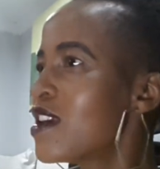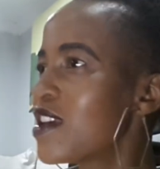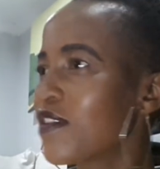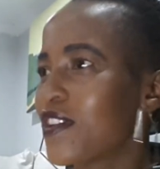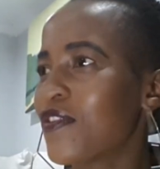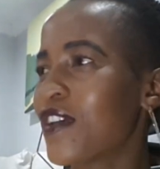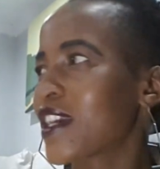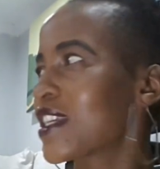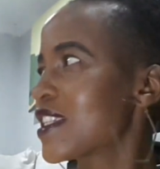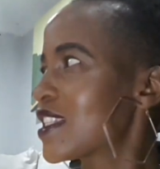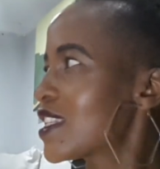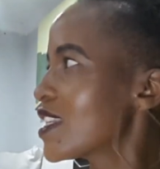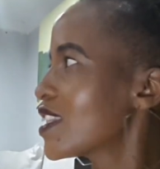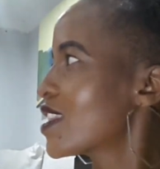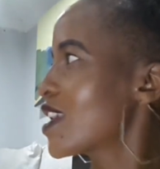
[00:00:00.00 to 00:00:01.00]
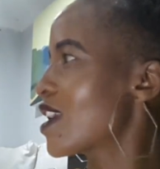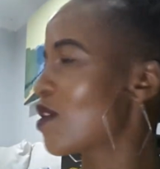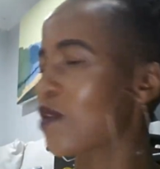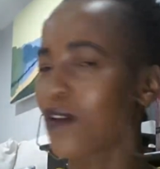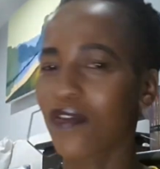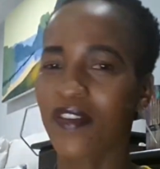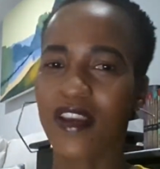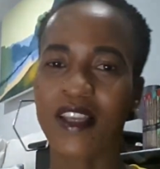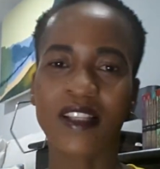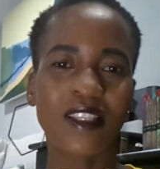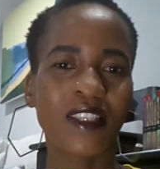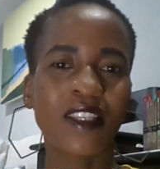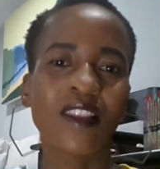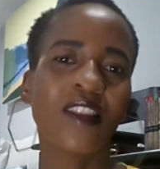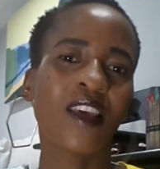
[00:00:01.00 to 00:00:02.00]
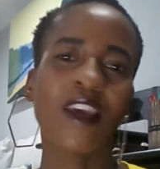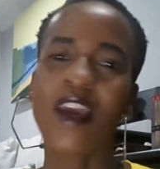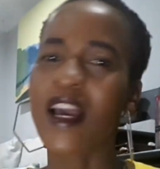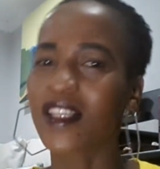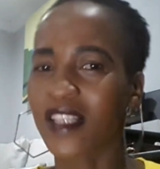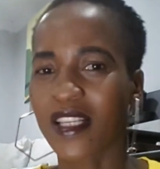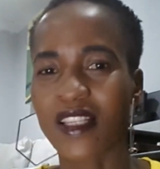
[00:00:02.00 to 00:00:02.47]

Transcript: Even if I can sit there or if I can sit there, I